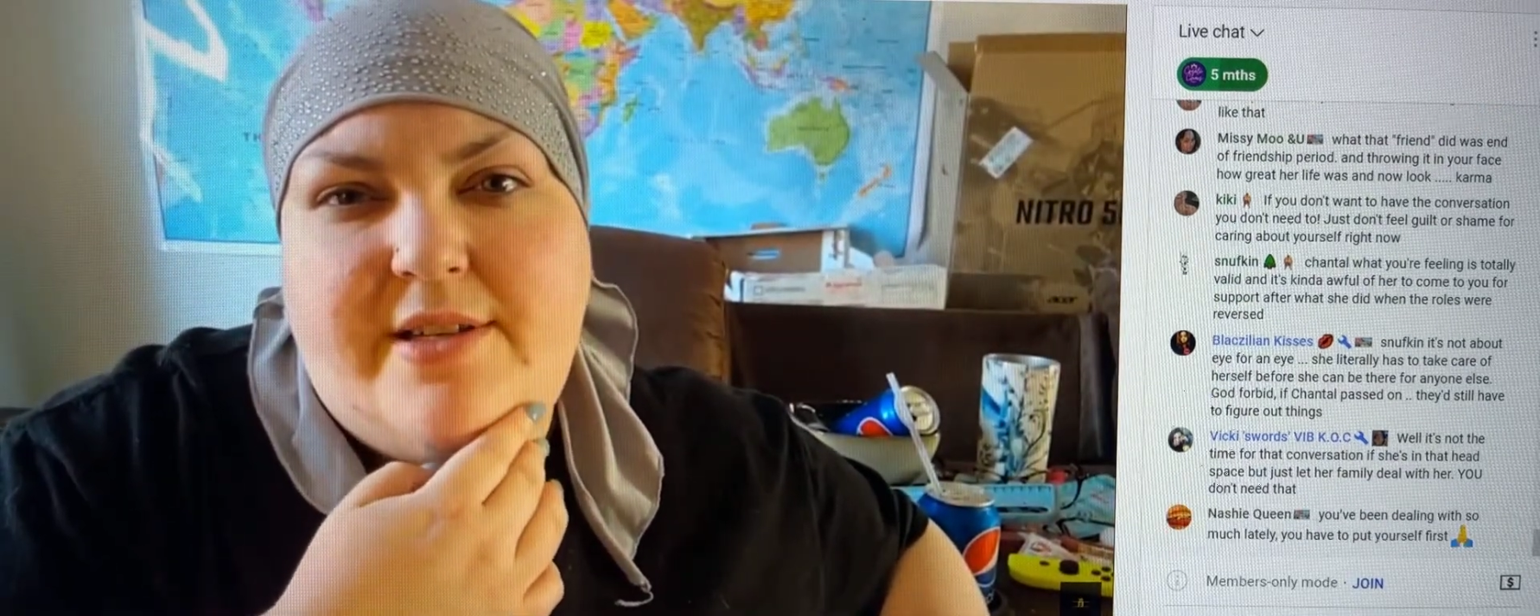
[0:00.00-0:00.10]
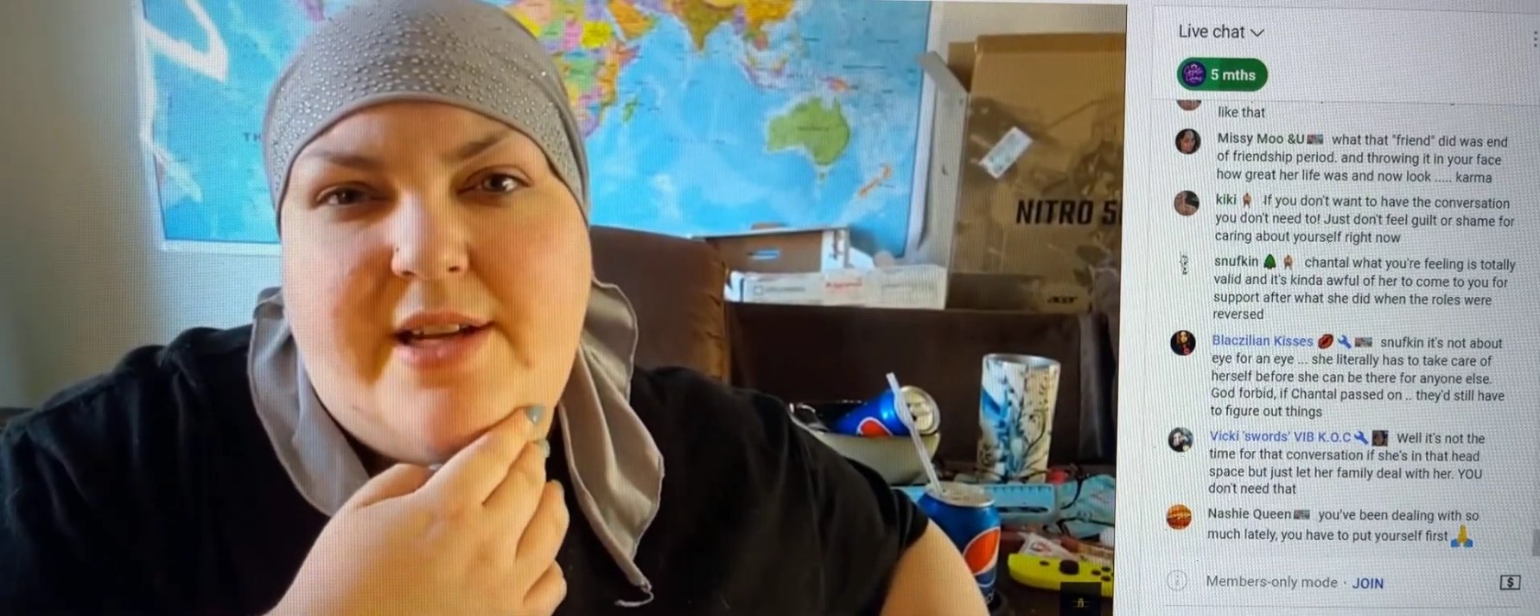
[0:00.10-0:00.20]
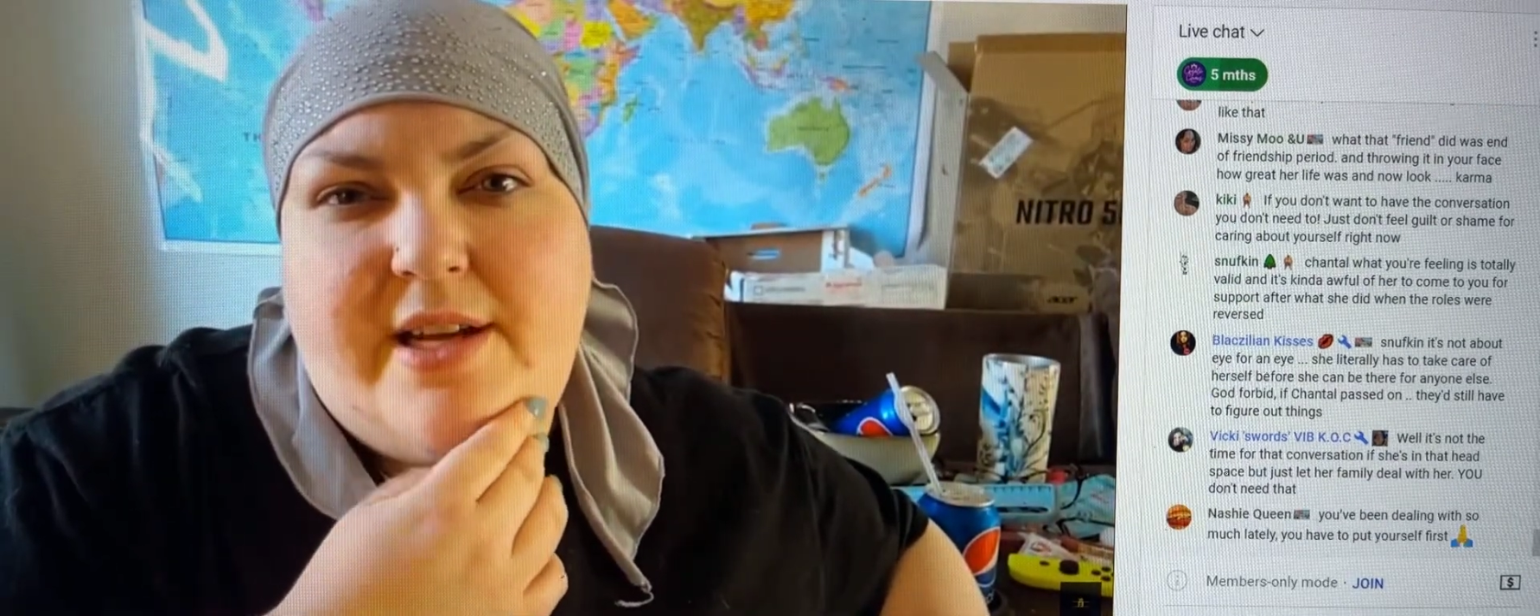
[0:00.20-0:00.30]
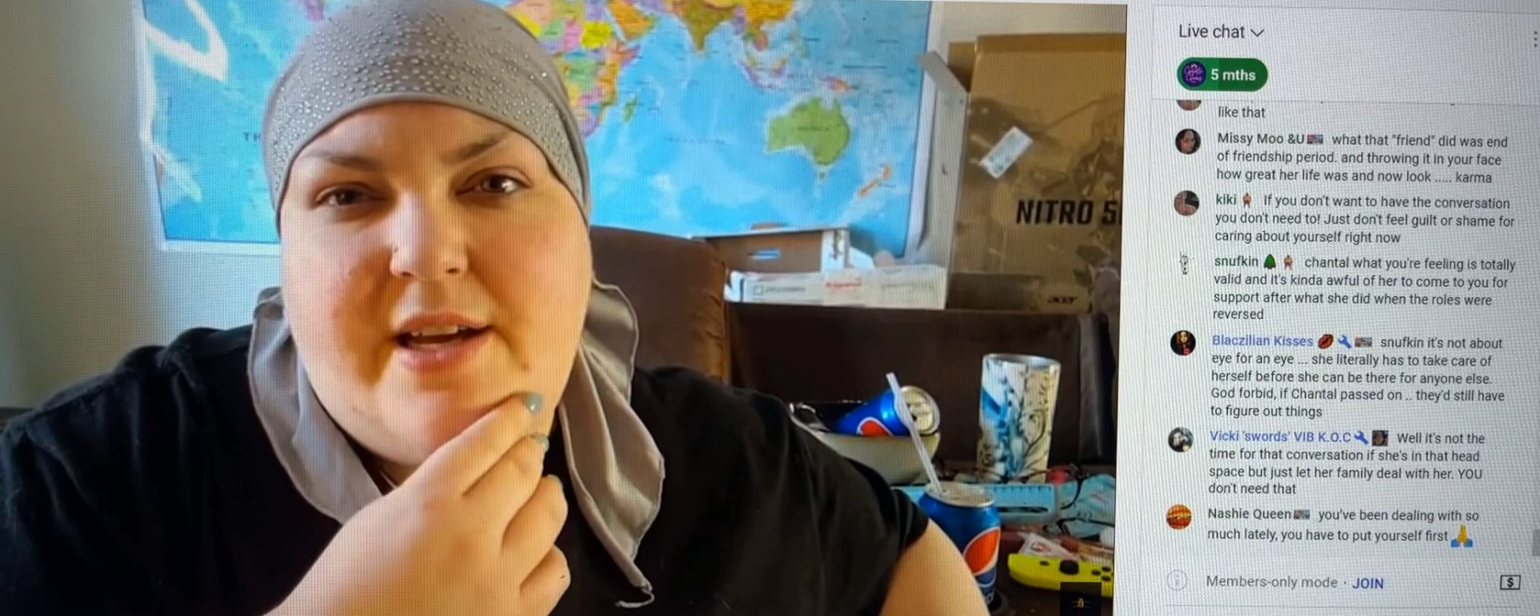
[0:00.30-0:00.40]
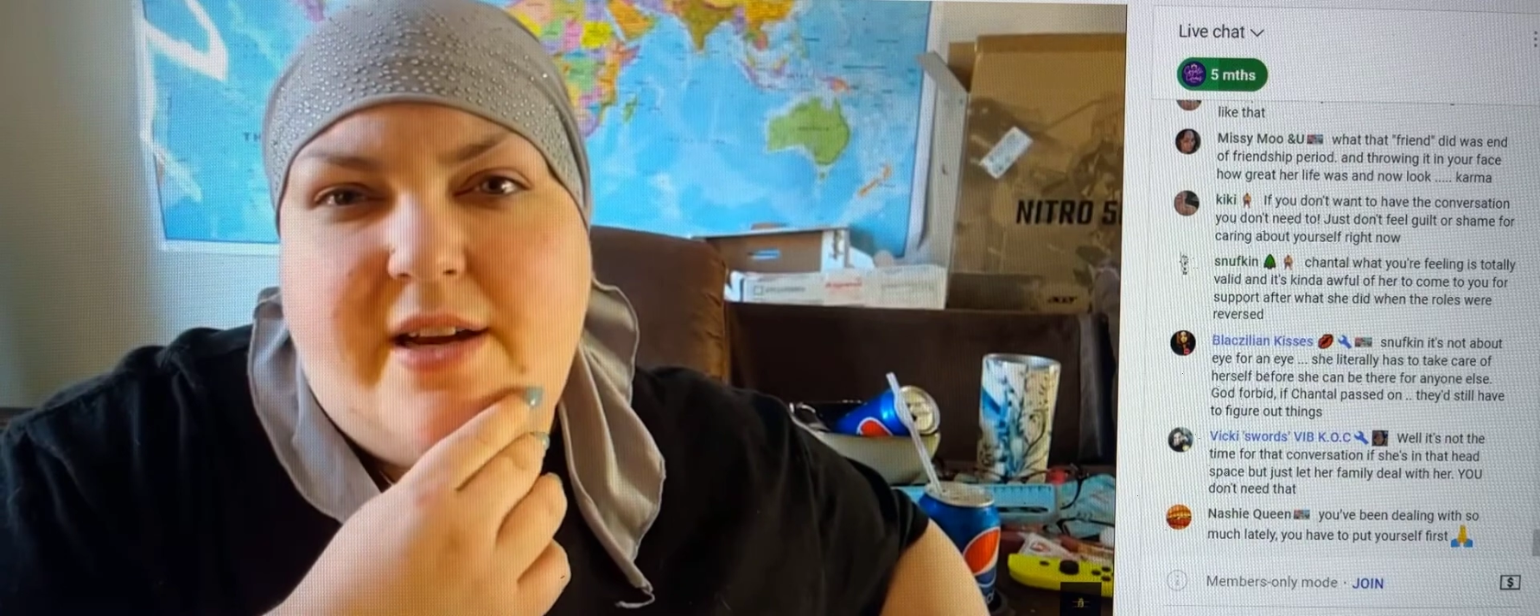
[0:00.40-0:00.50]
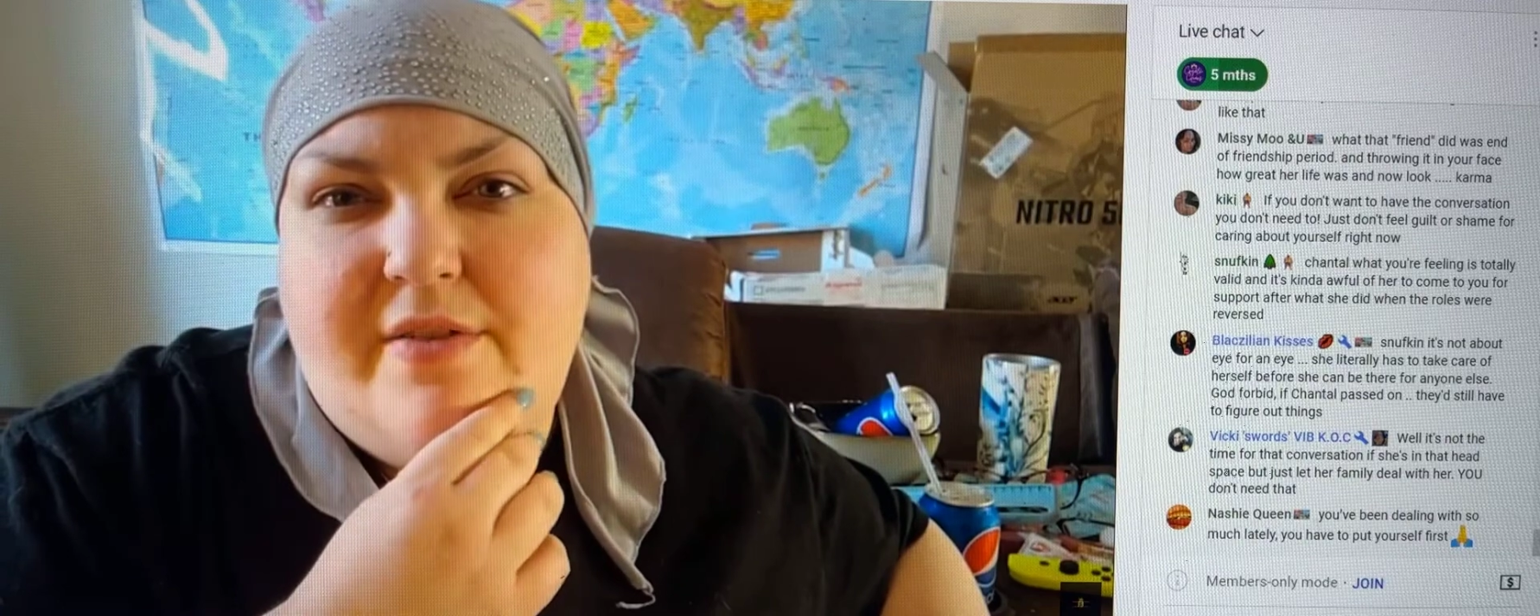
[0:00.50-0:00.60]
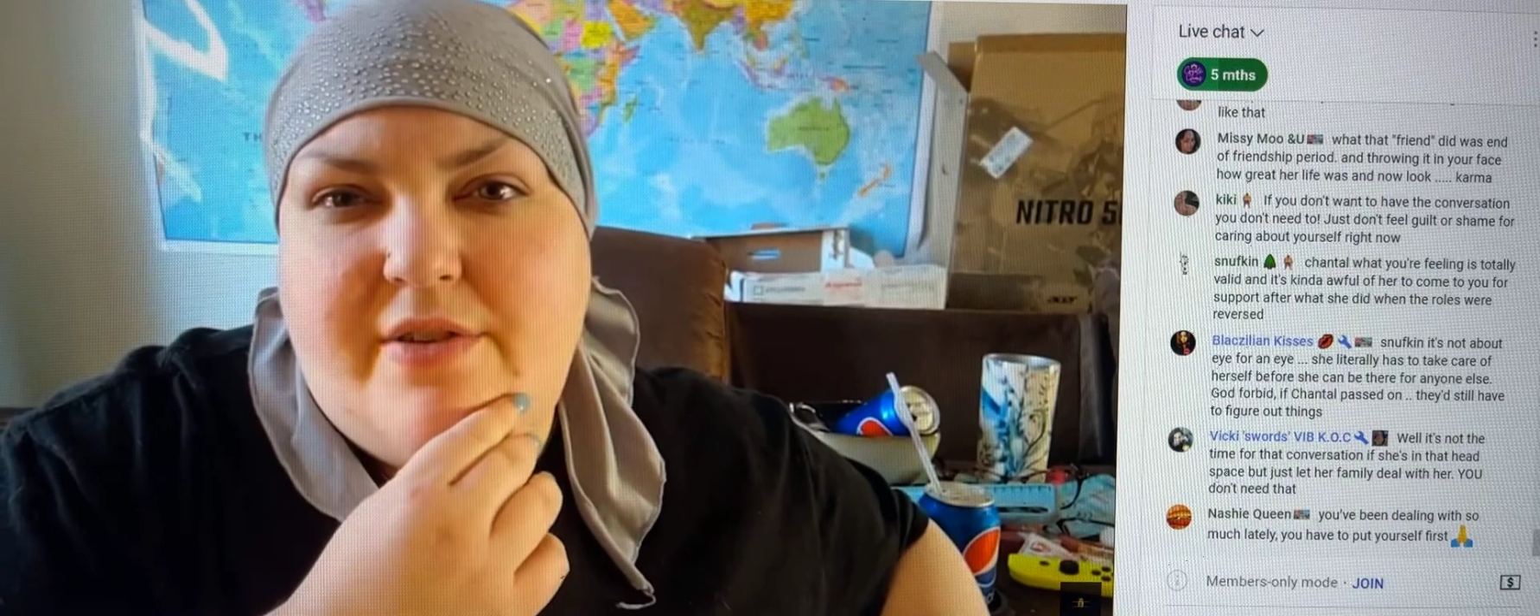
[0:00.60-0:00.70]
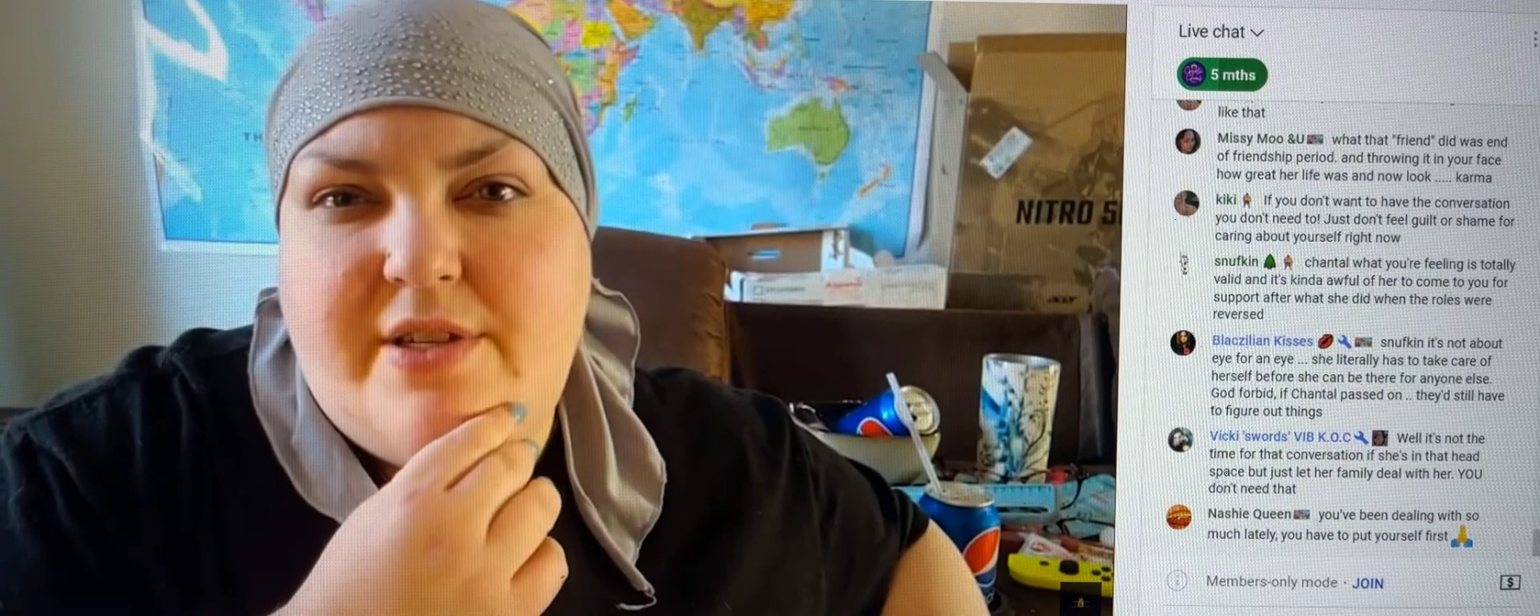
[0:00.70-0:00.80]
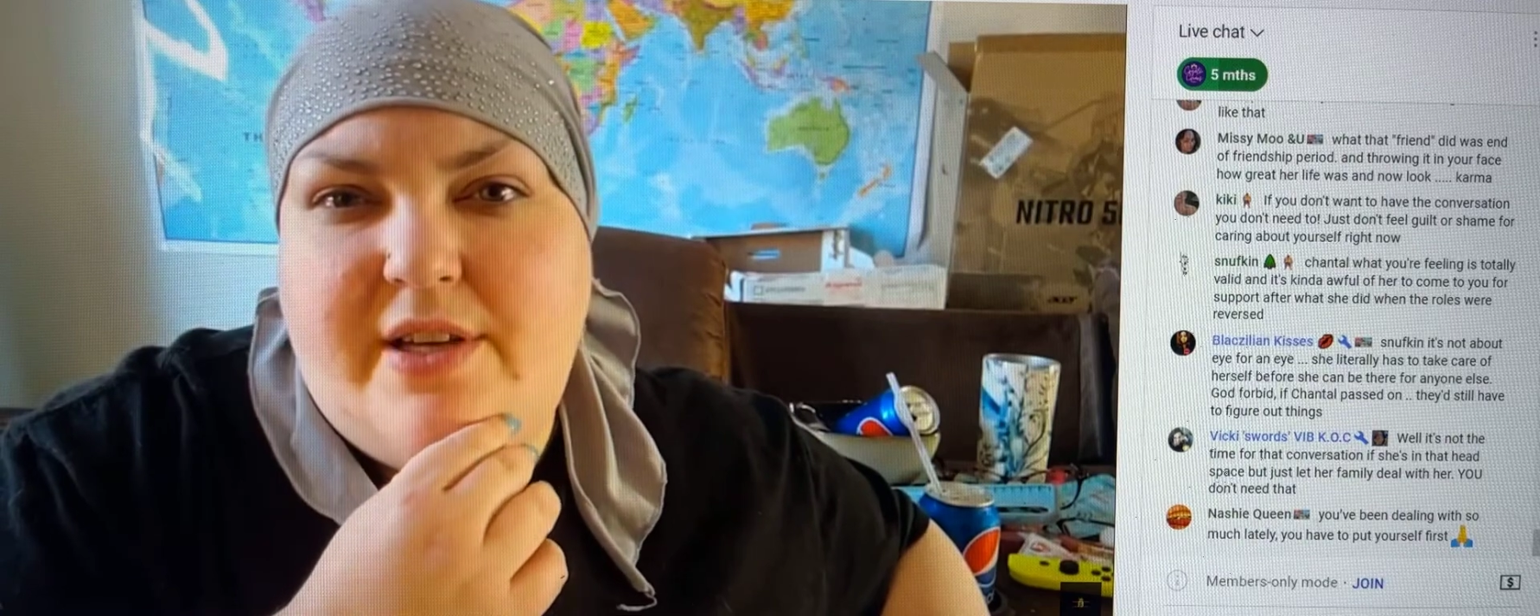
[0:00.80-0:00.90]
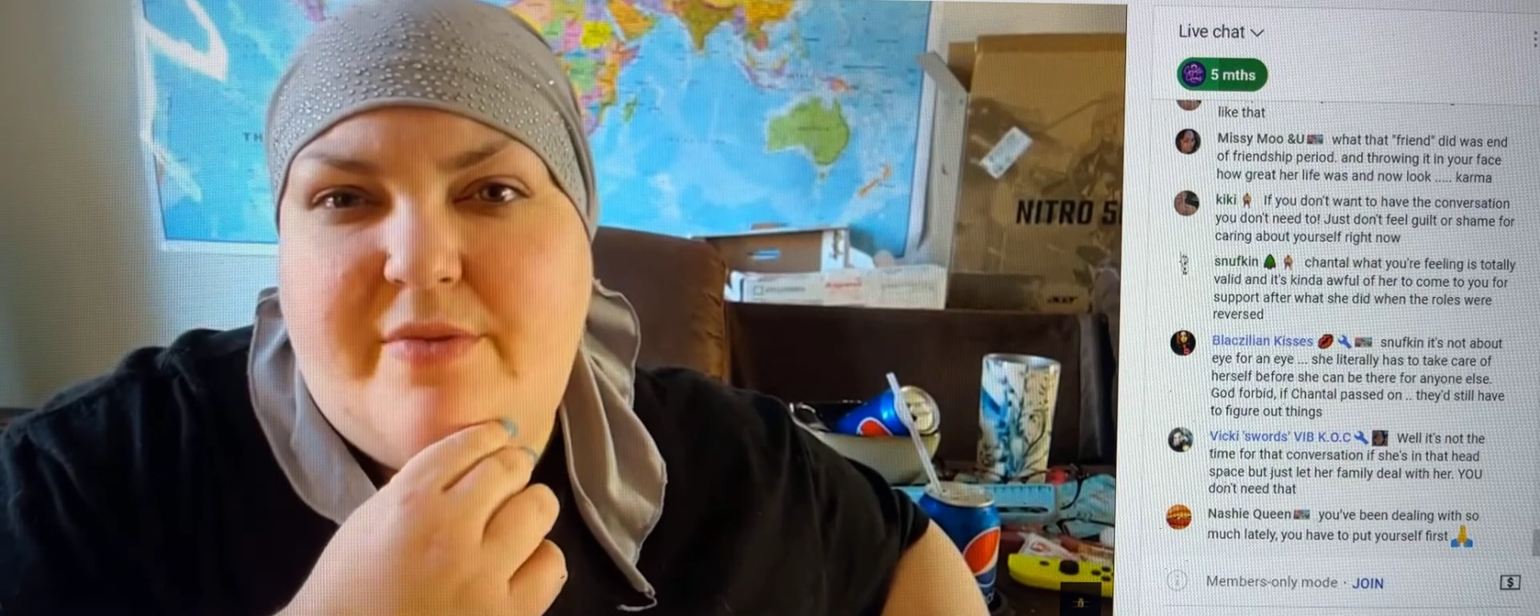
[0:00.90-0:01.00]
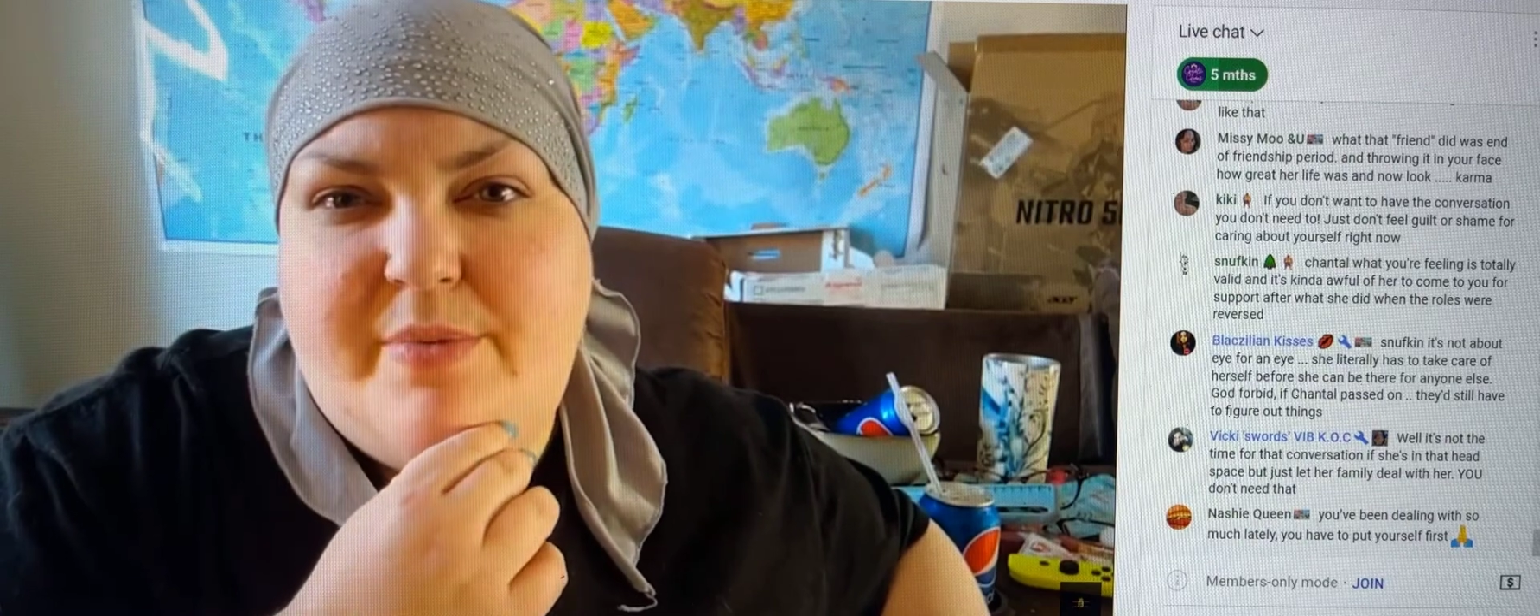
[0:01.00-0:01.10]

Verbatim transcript: take care of herself